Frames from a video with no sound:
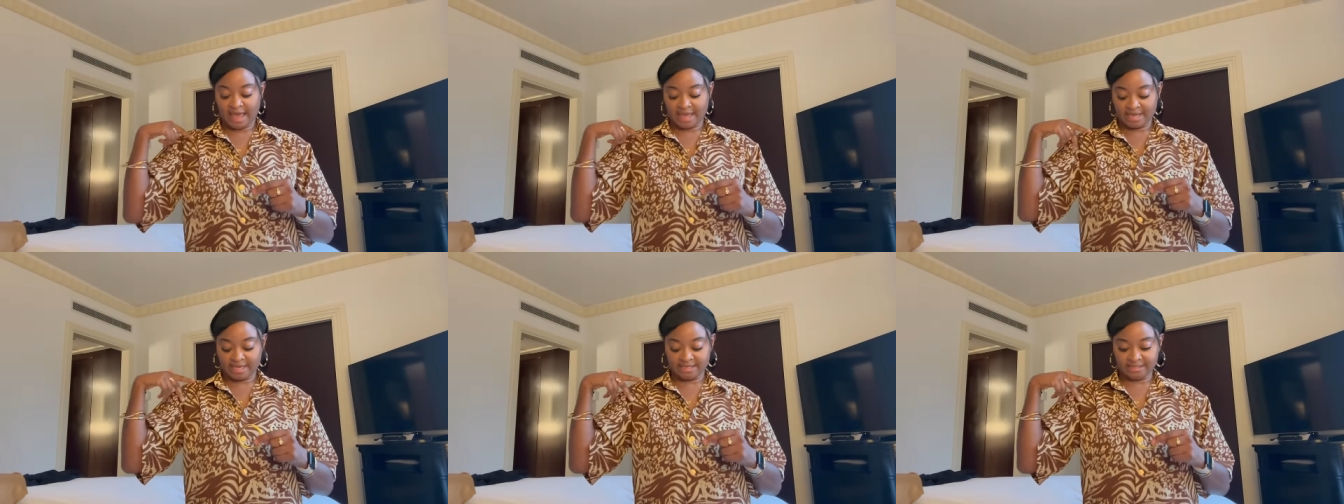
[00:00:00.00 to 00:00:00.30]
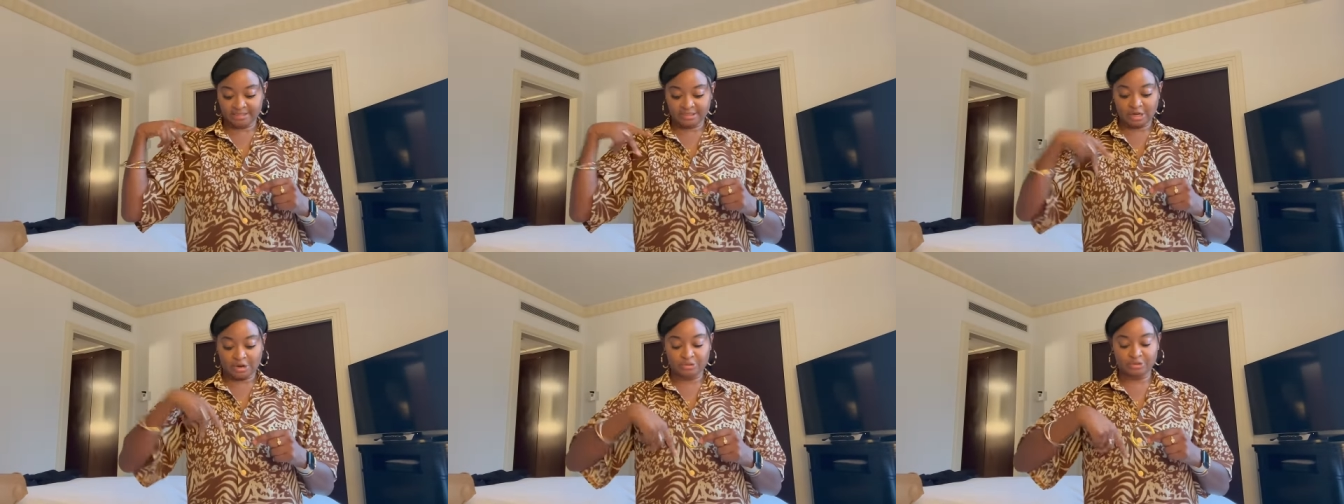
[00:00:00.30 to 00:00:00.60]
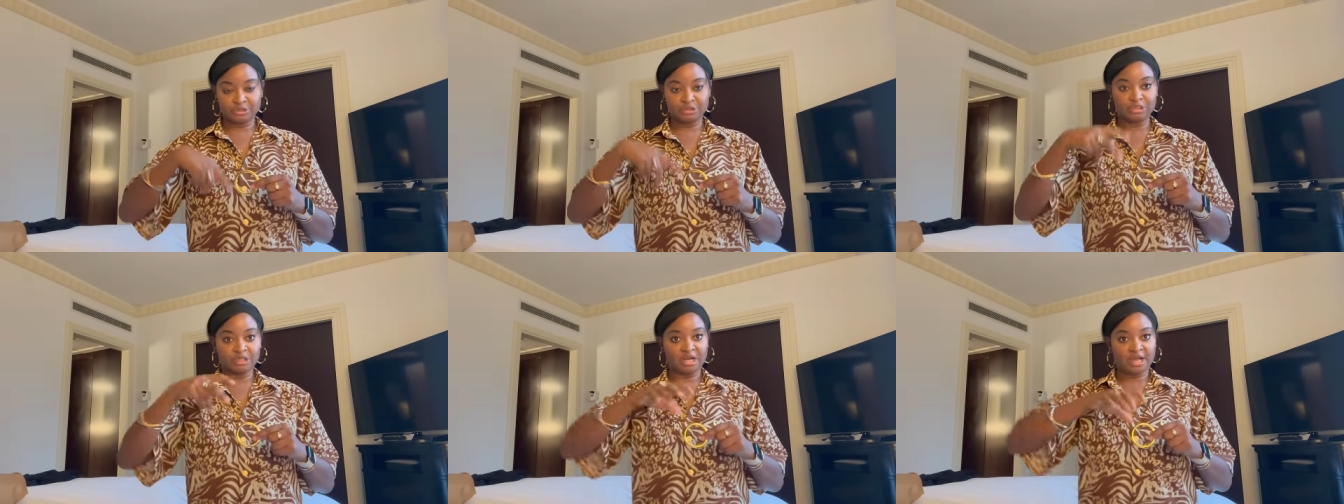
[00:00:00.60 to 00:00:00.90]
is going
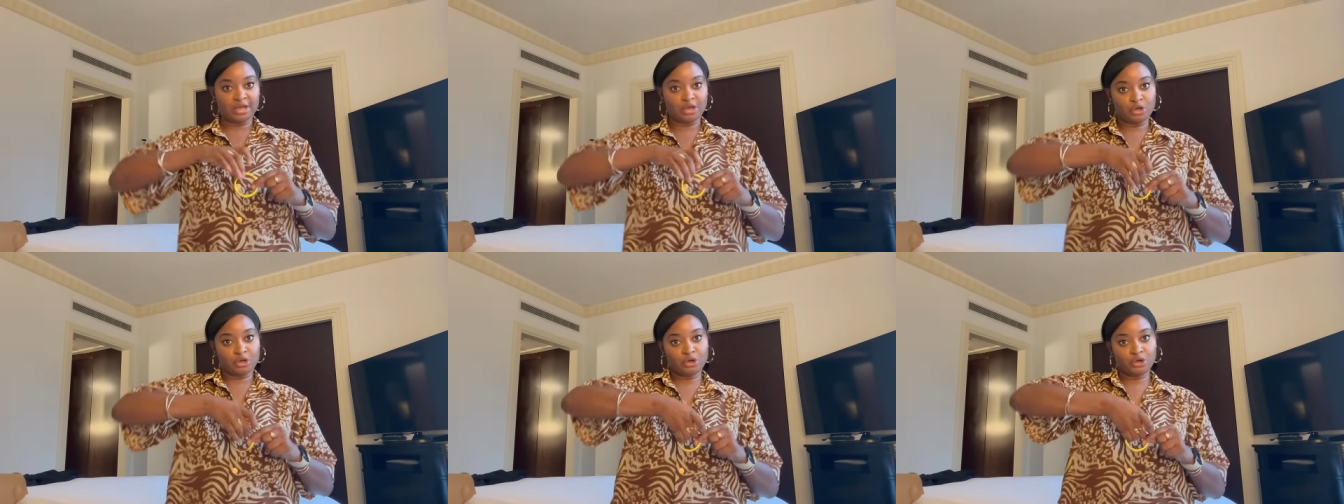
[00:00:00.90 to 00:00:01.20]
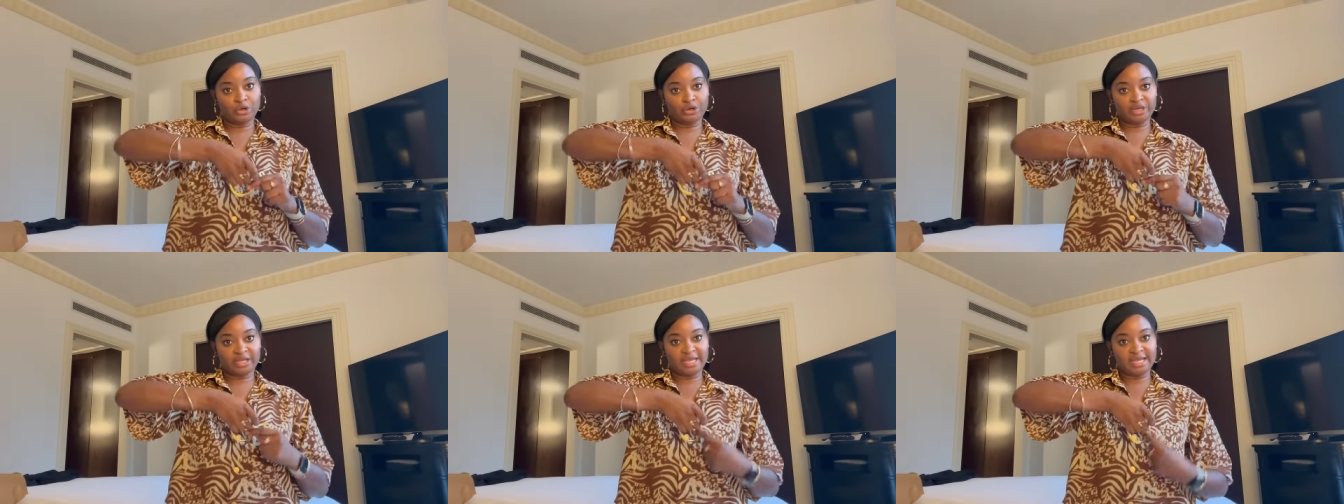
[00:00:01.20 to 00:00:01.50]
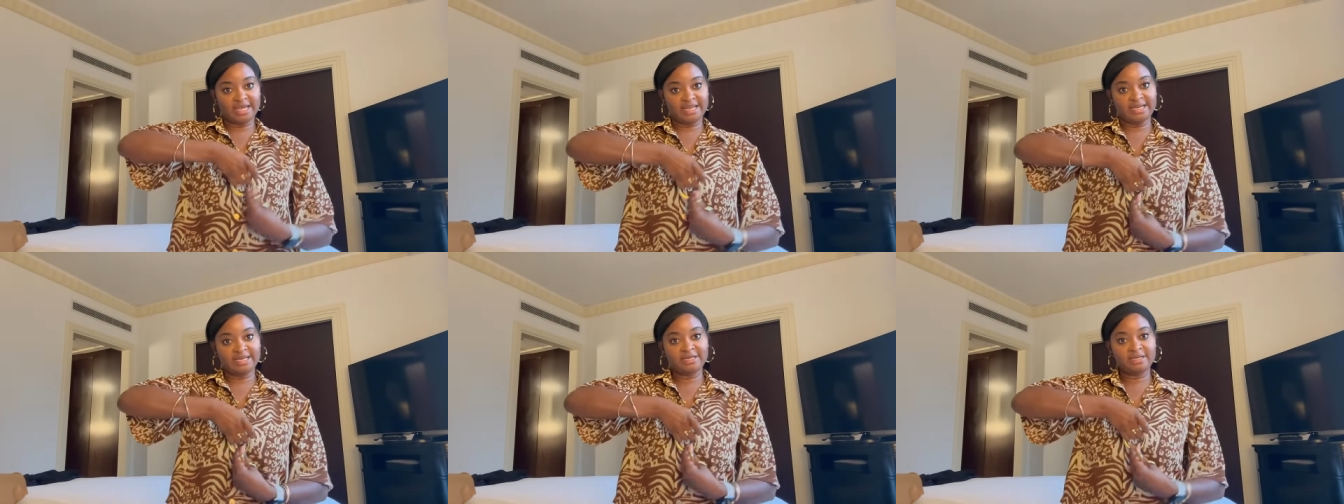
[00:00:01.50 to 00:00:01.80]
to like hook
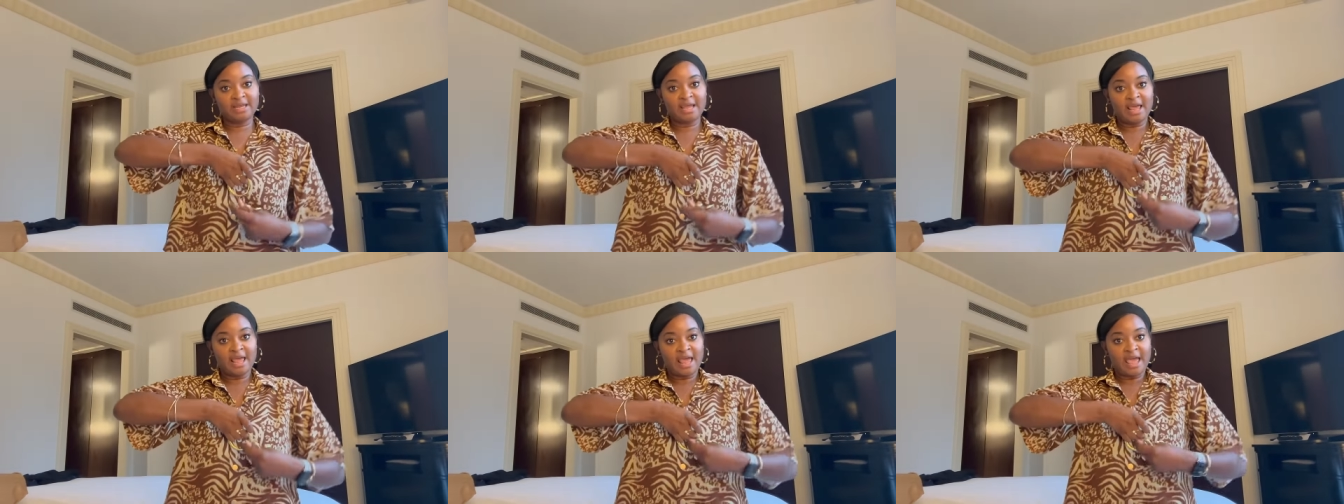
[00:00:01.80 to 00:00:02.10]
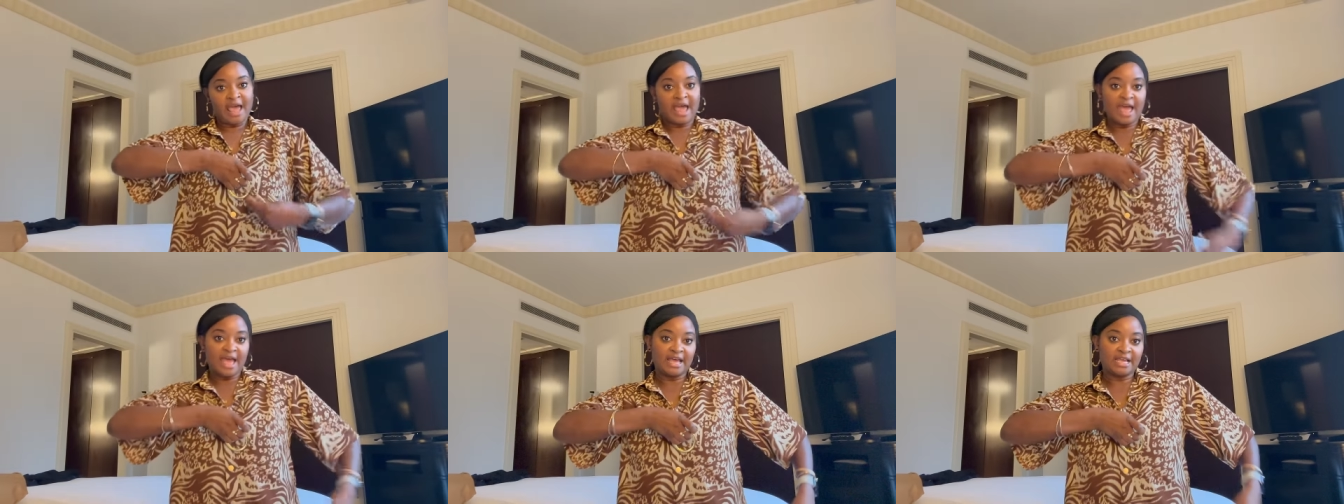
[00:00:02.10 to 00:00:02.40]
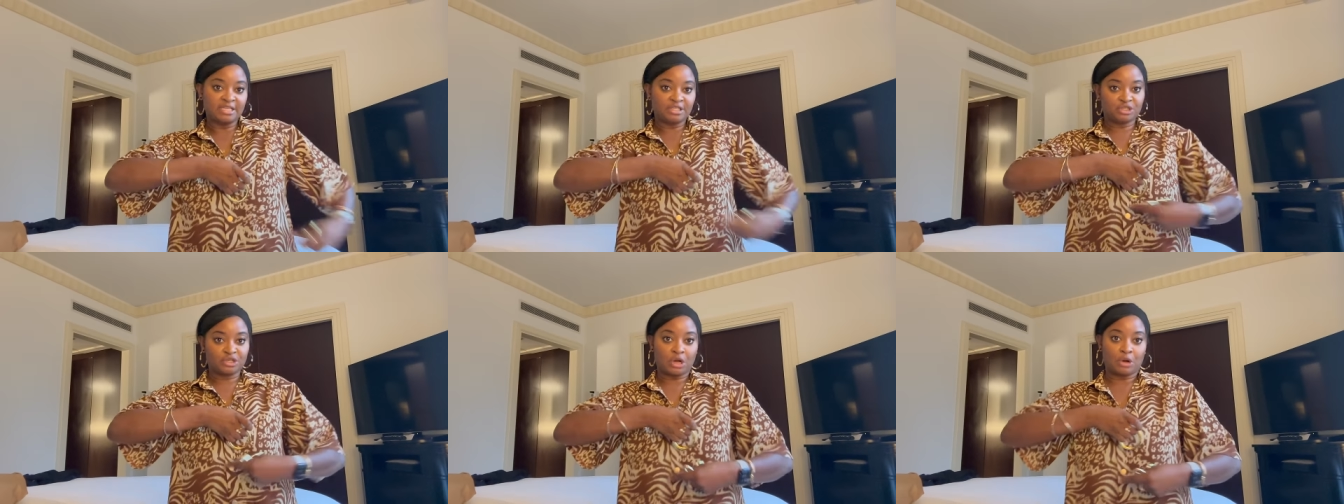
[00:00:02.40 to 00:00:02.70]
in
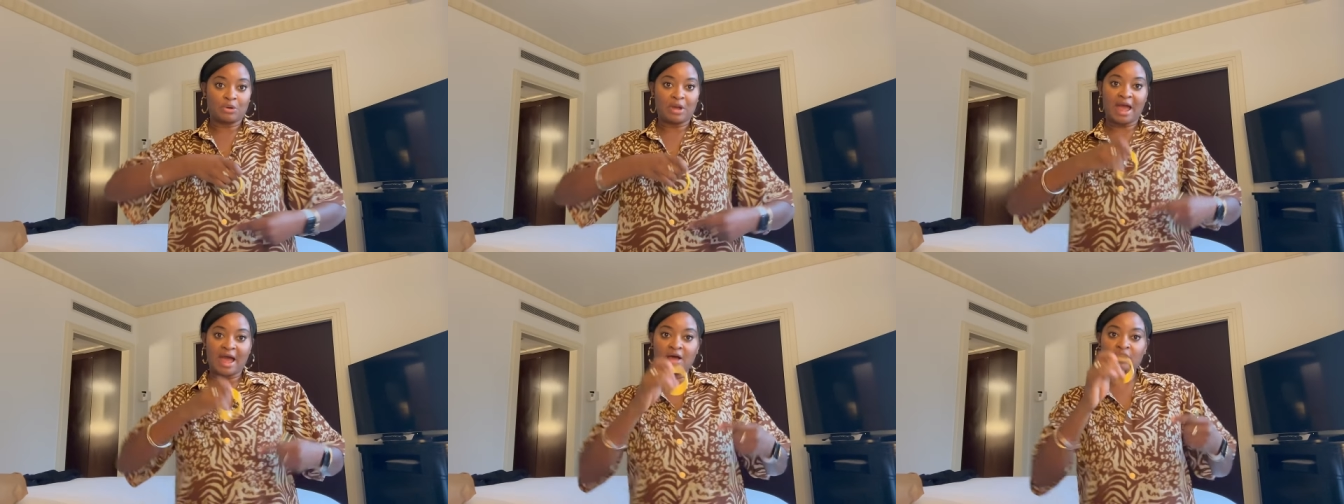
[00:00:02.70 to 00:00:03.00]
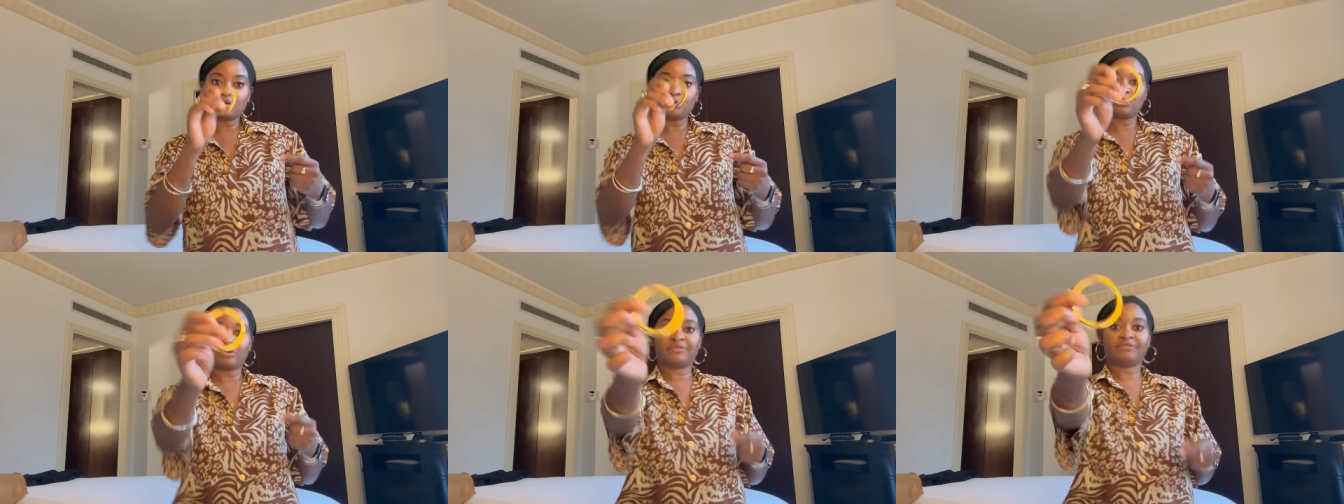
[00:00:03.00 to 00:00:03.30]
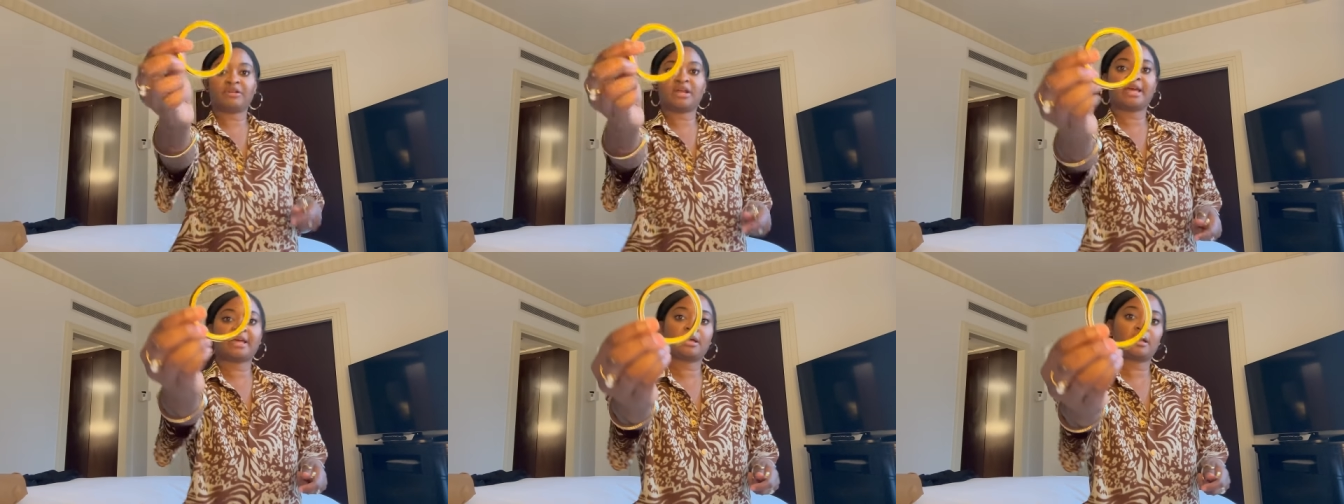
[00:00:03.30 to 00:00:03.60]
and go out with
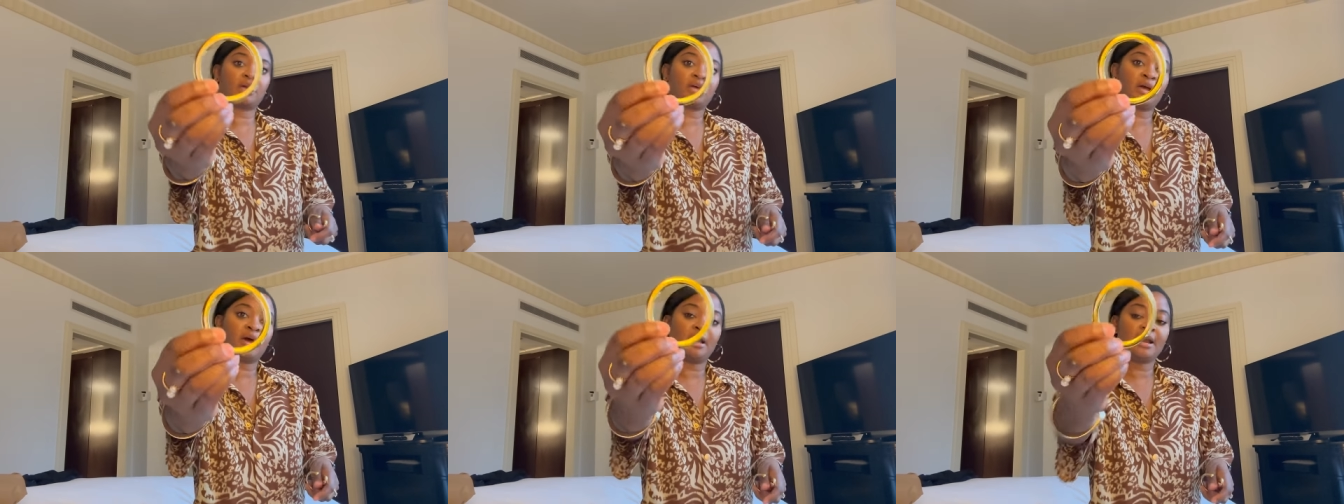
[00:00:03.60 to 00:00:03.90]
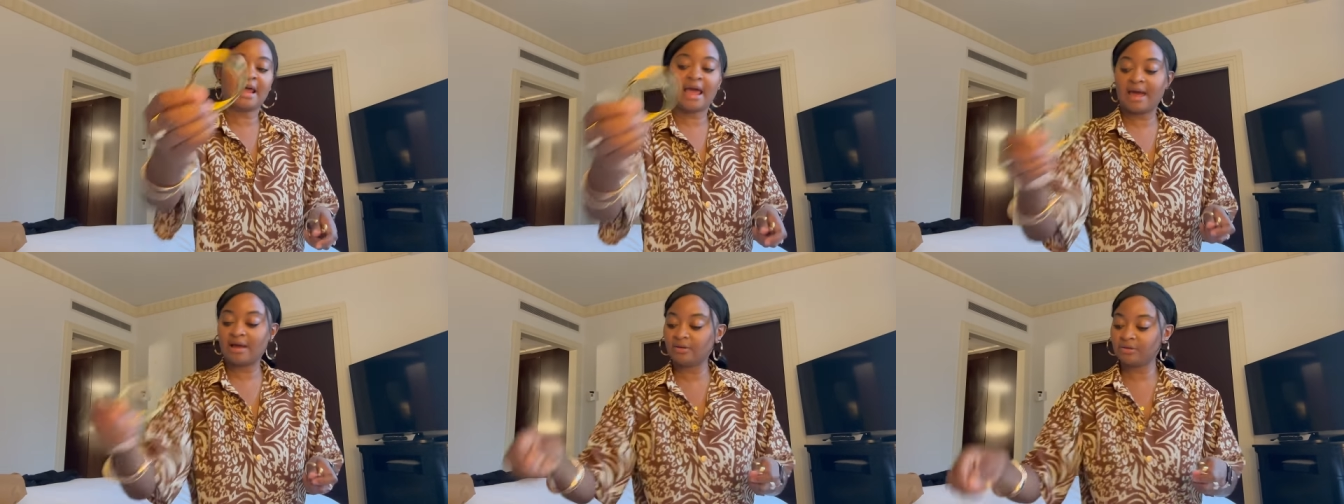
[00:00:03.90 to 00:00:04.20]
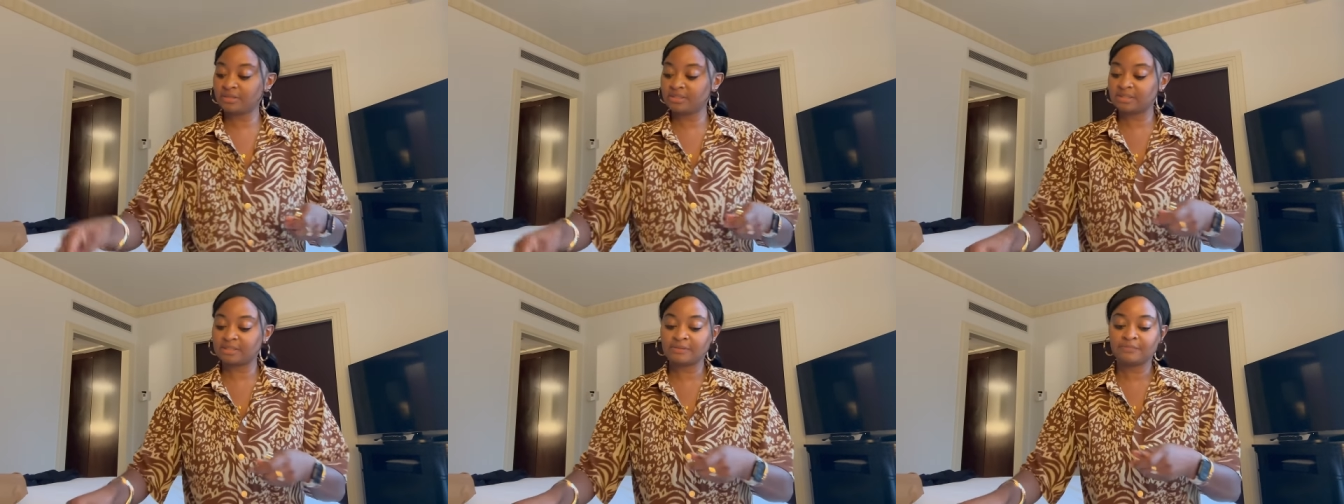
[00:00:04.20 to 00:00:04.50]
like
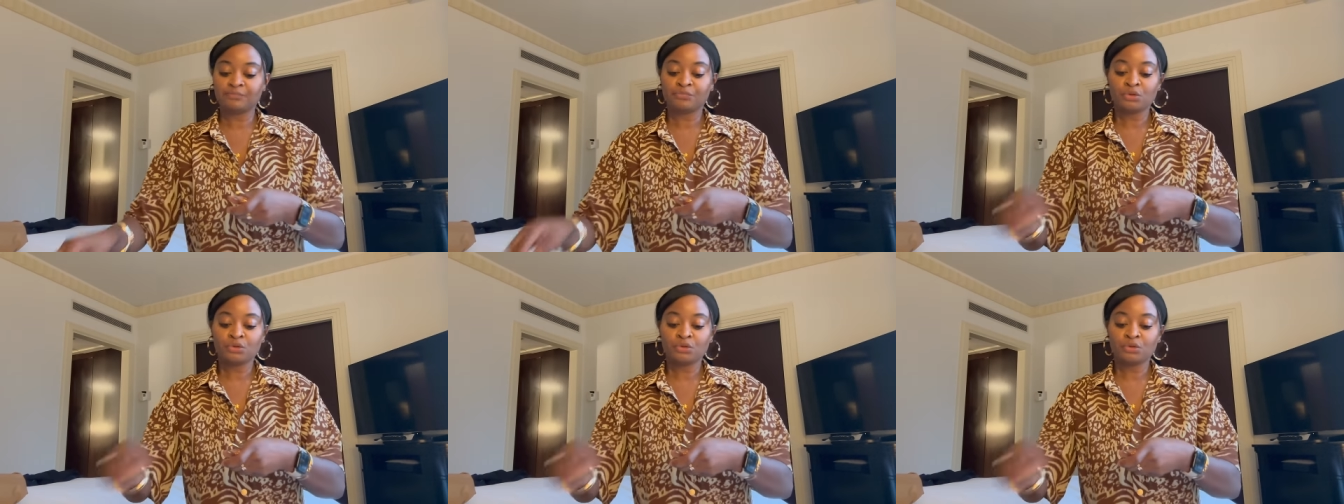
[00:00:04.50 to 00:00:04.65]
cutouts.